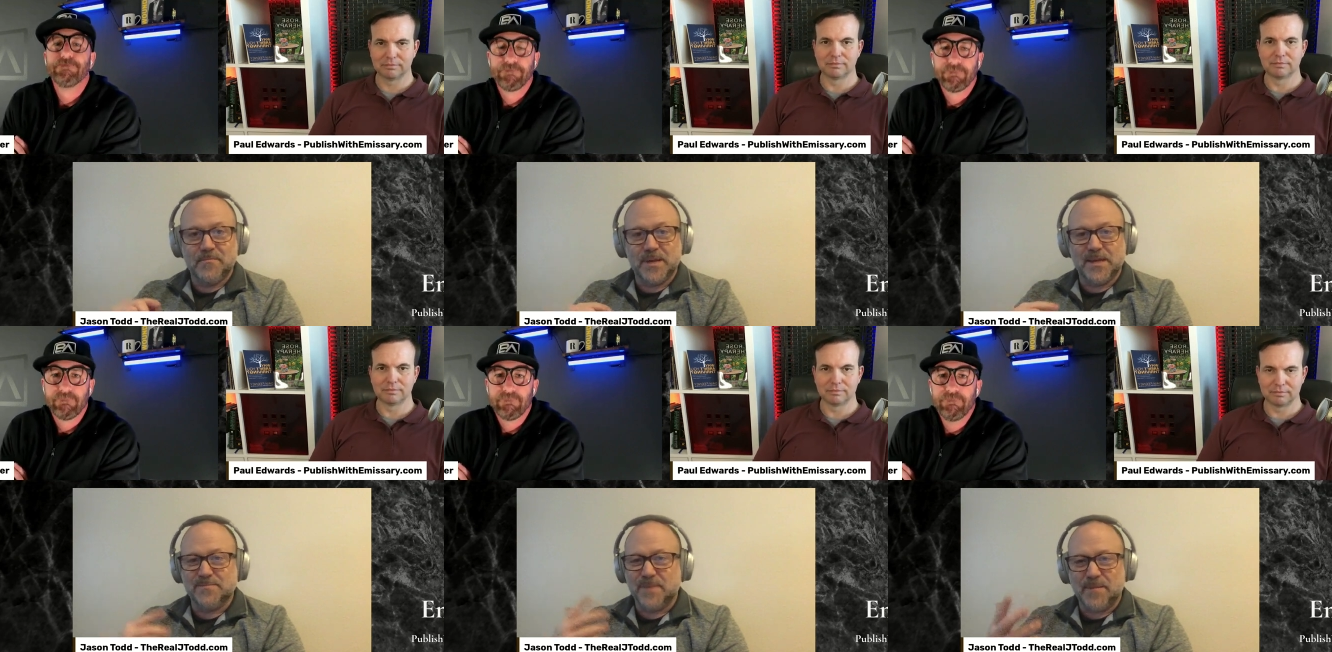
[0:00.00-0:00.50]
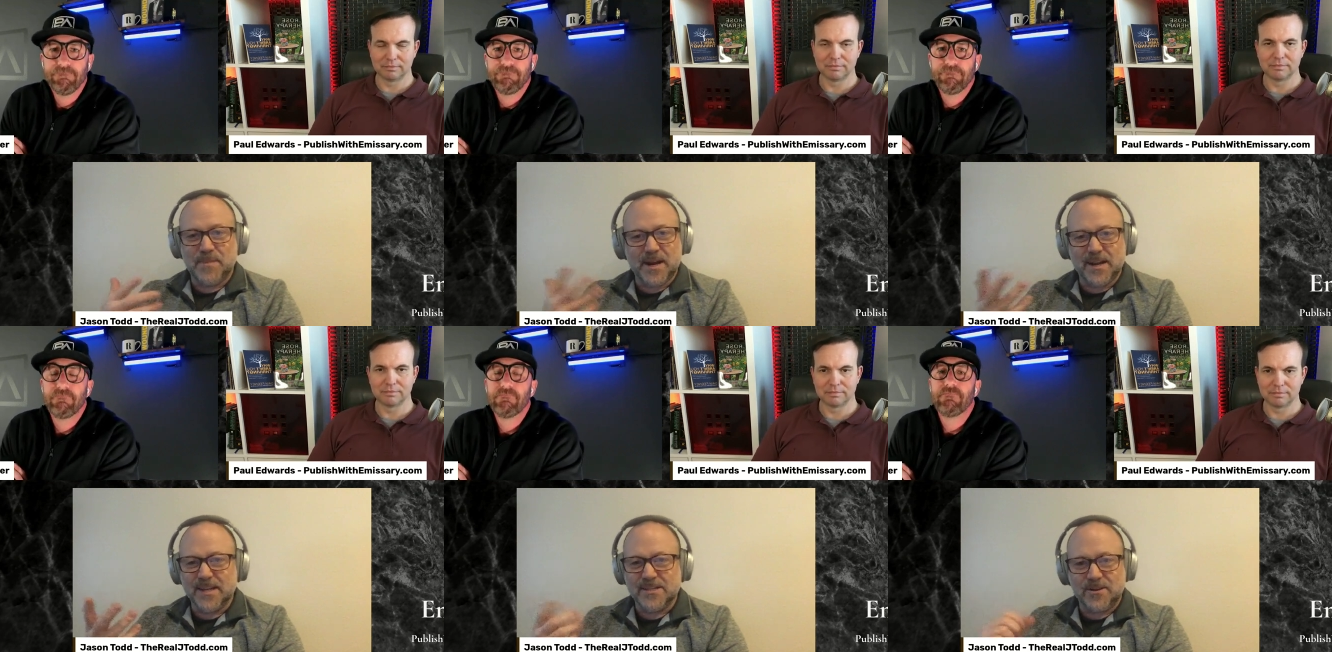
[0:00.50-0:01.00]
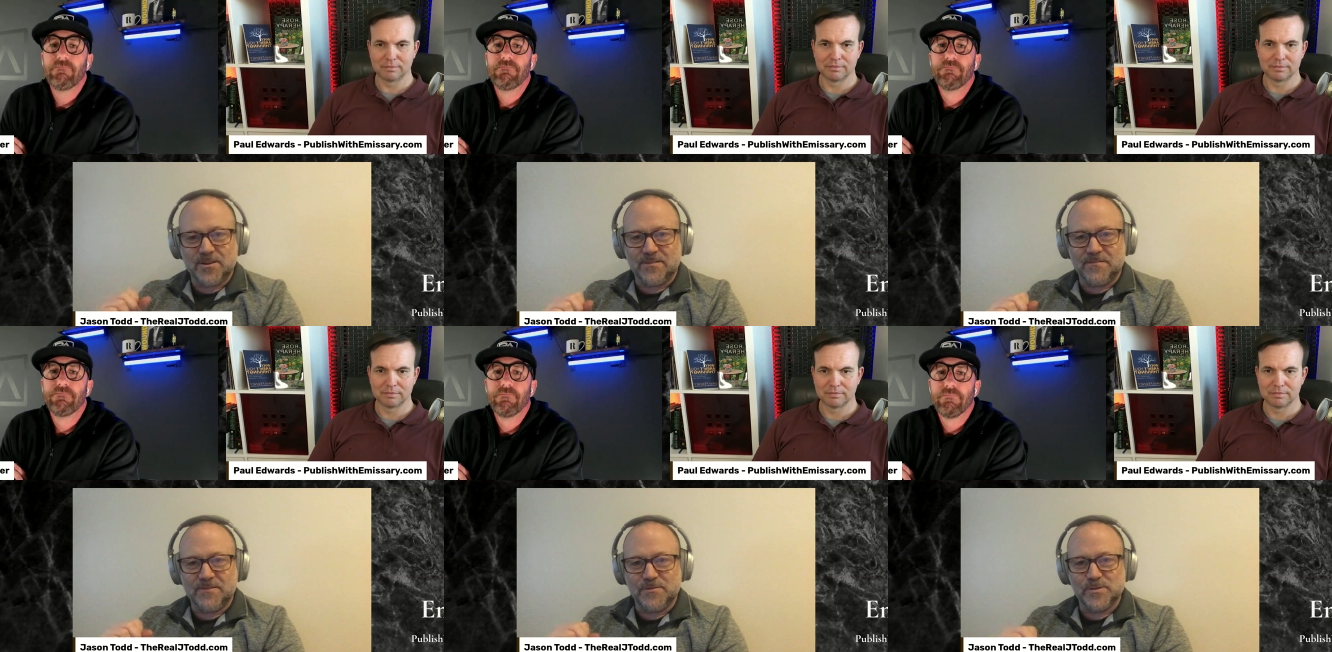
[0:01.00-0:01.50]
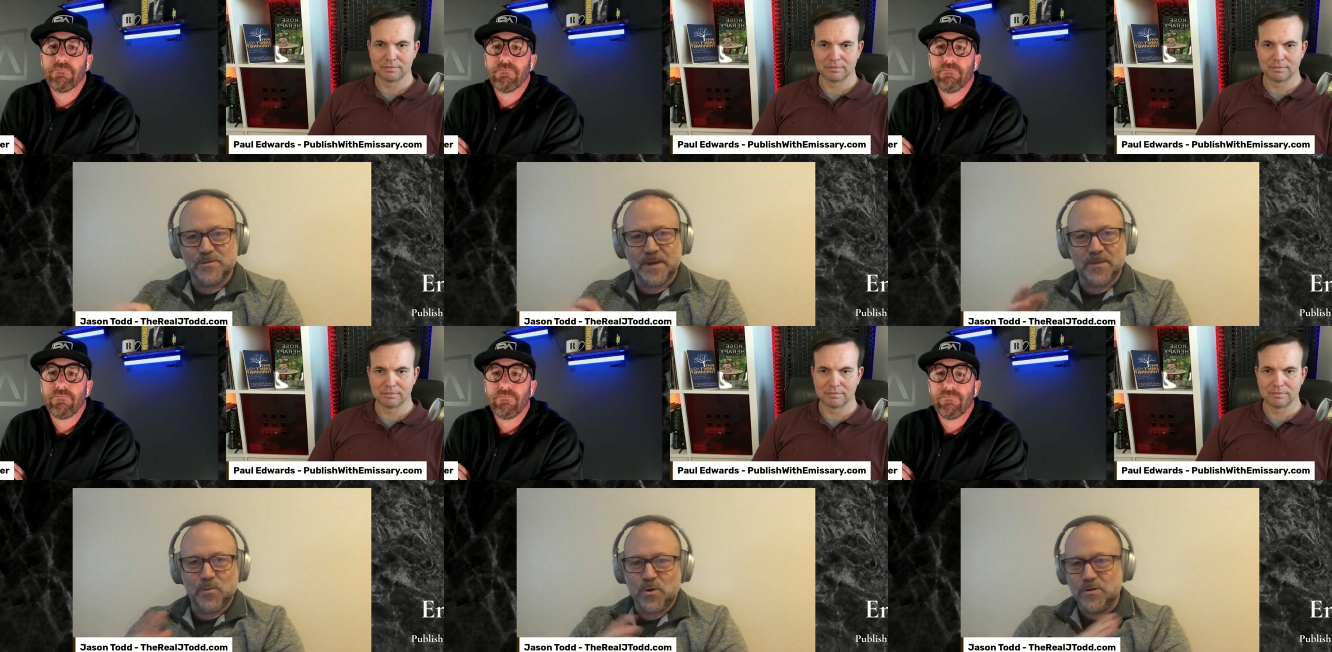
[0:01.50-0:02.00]
Speaker 1: because my mind gets all confused by
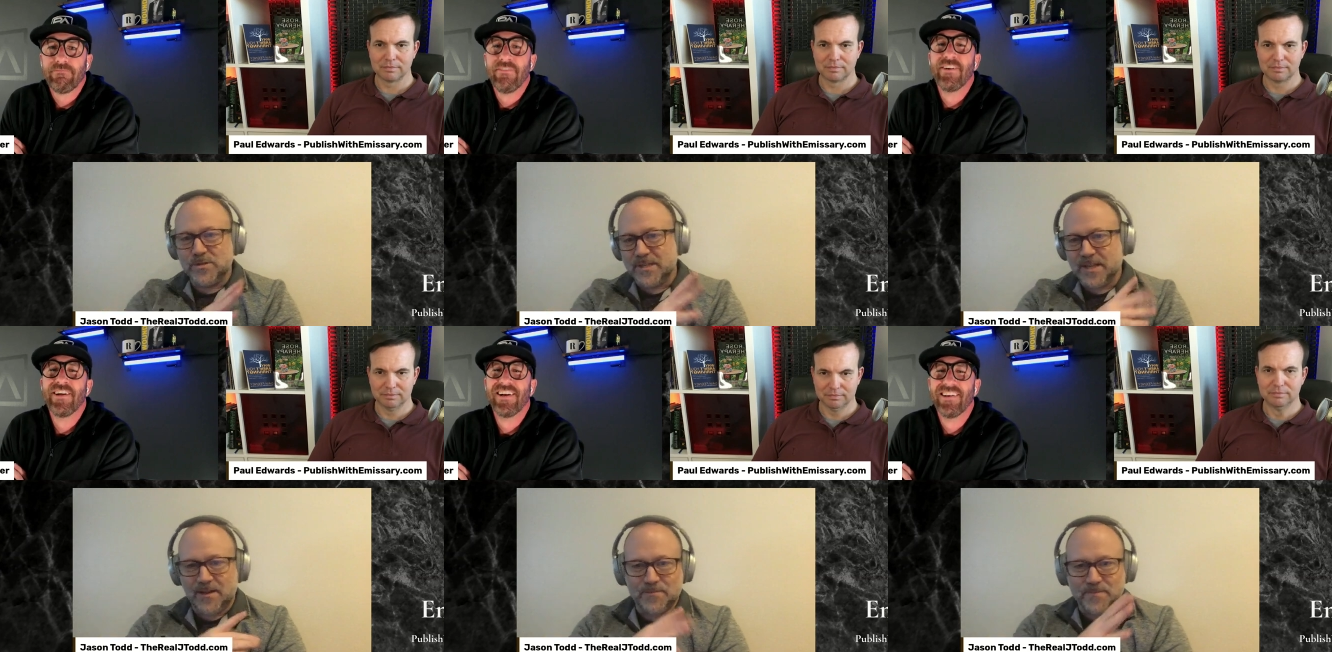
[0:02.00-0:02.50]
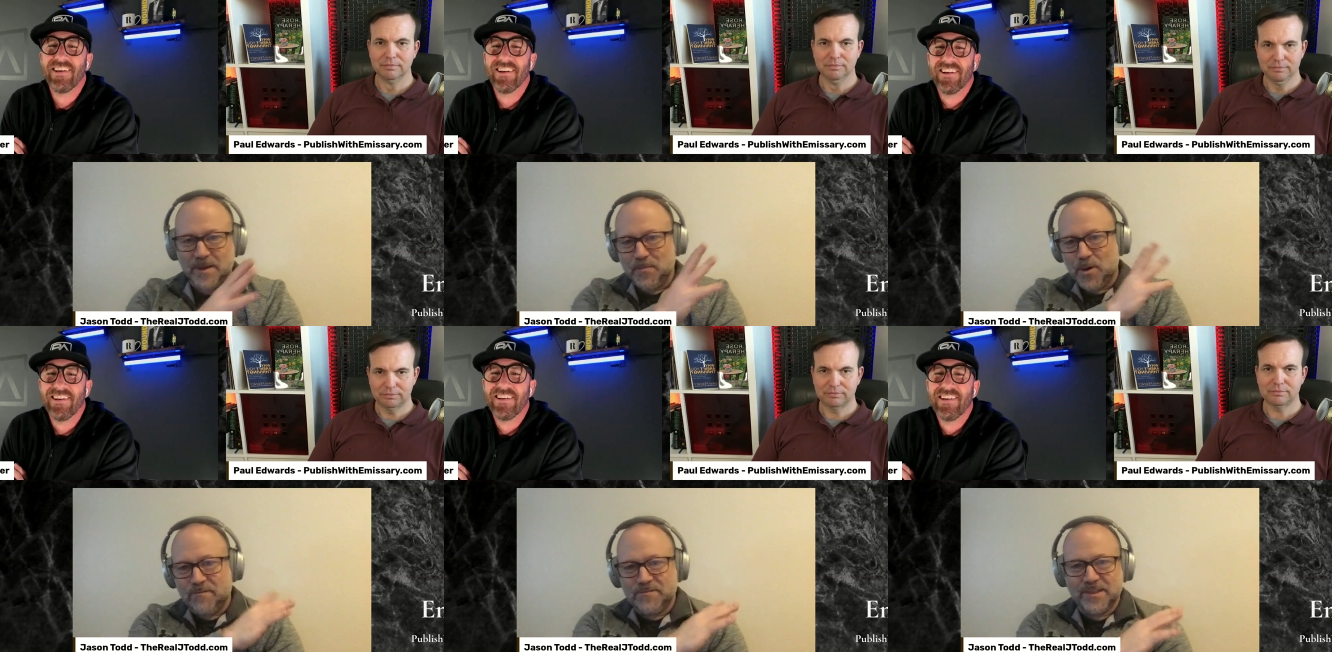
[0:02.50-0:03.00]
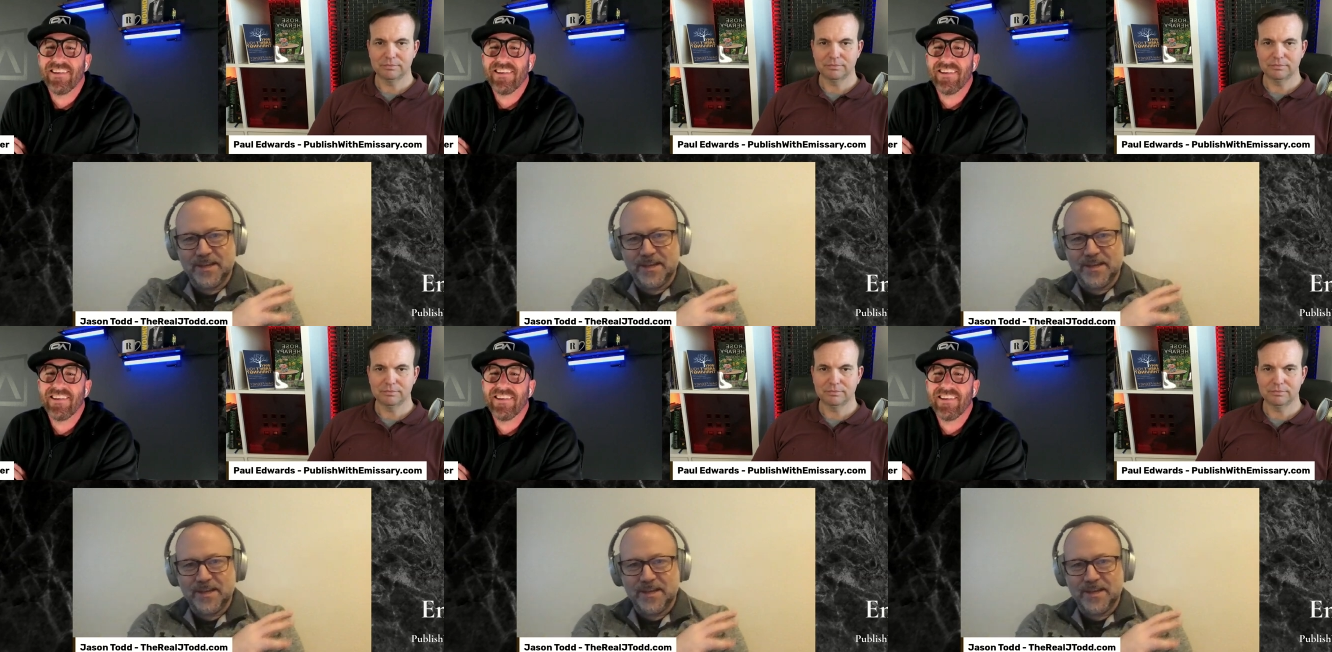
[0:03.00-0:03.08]
the words and now i'm, I'm off hmm.